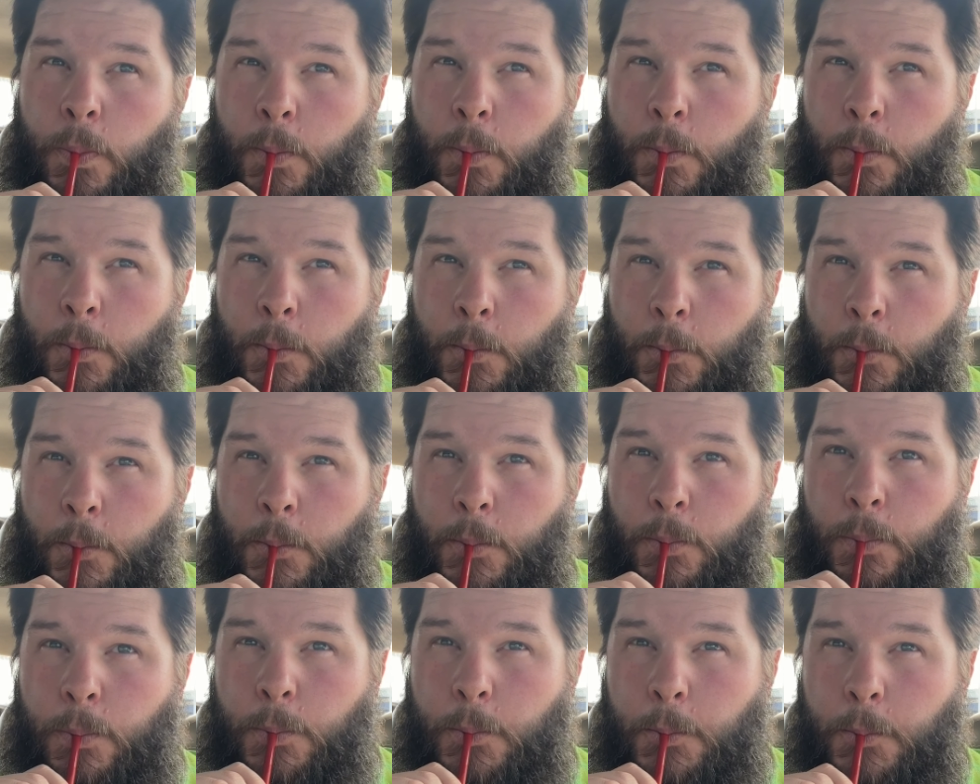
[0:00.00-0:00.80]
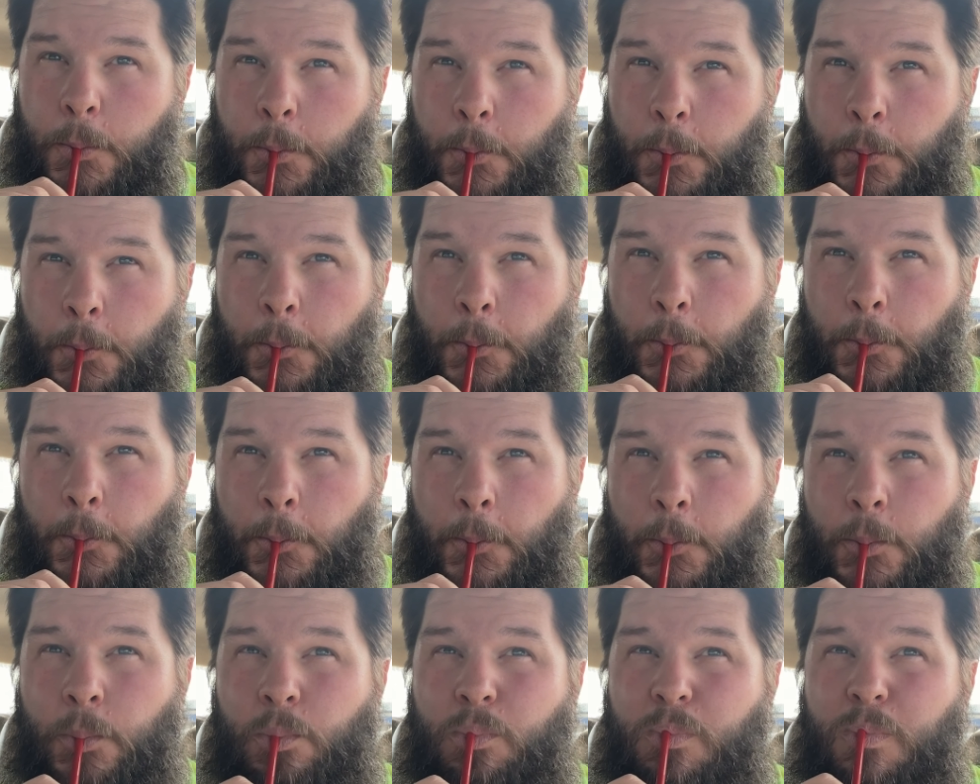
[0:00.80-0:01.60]

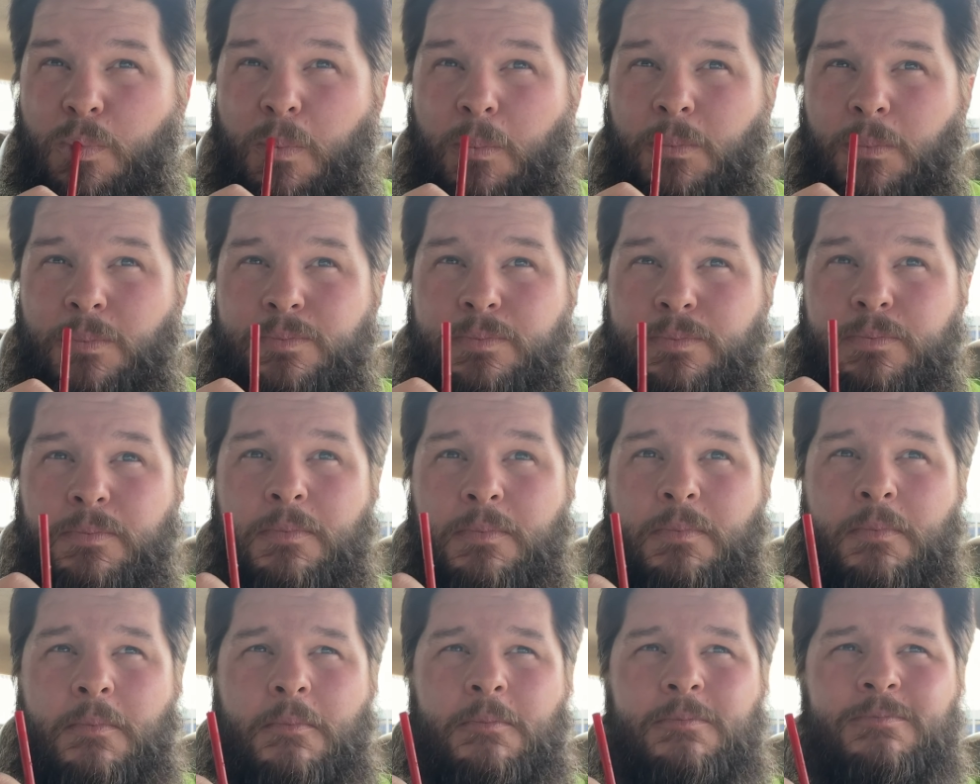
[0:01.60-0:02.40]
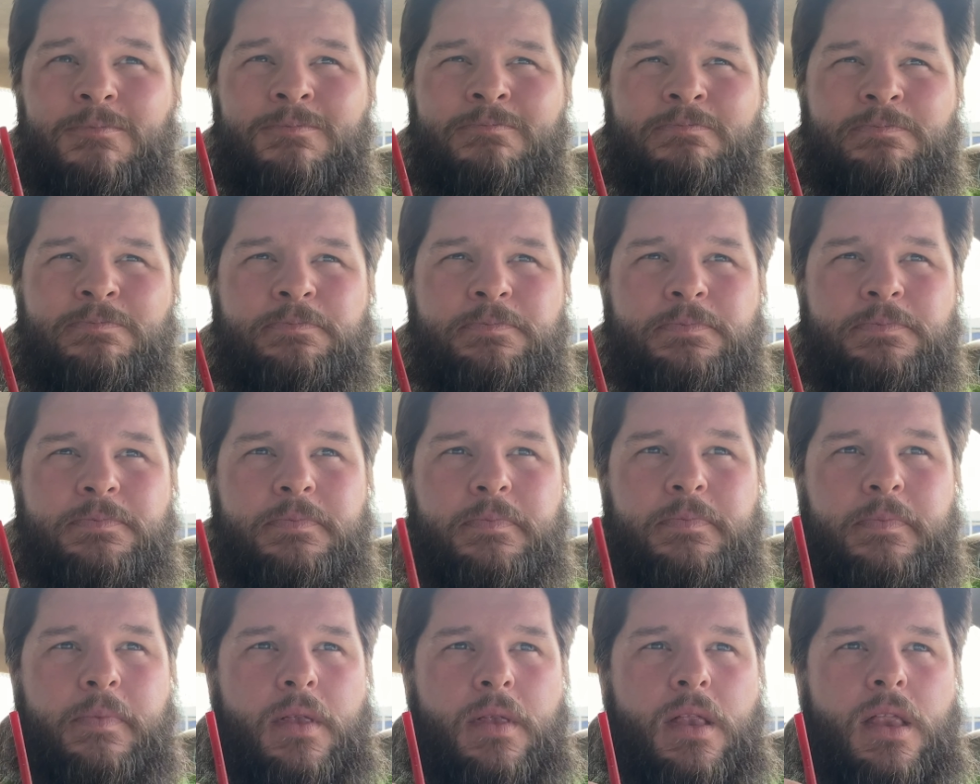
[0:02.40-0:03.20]

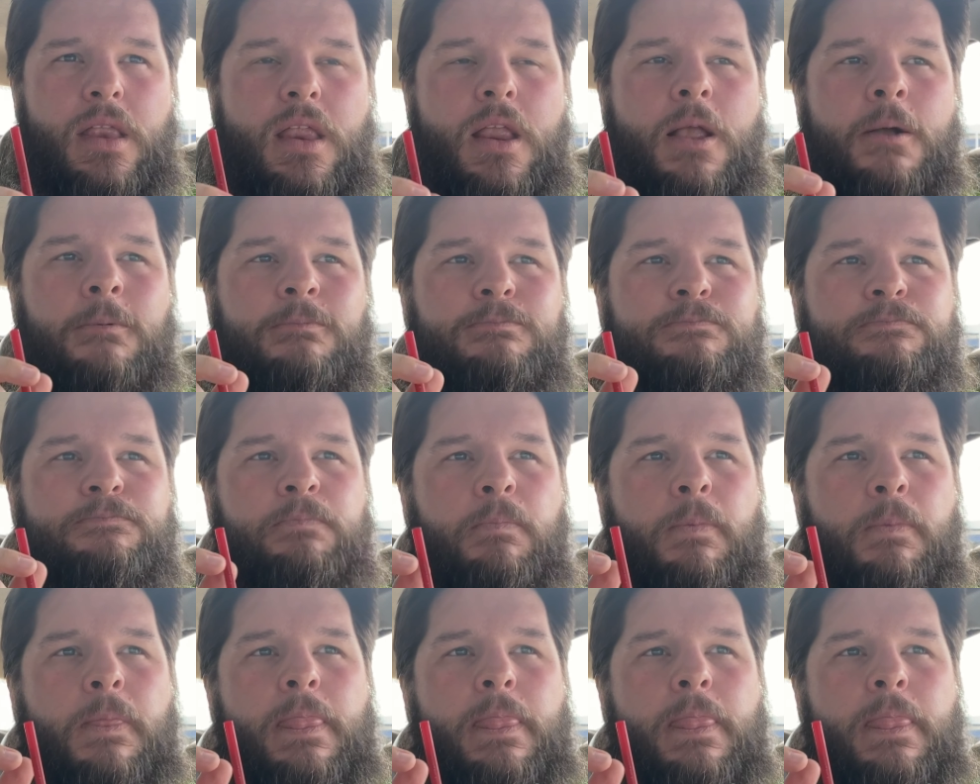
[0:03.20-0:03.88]
(silence)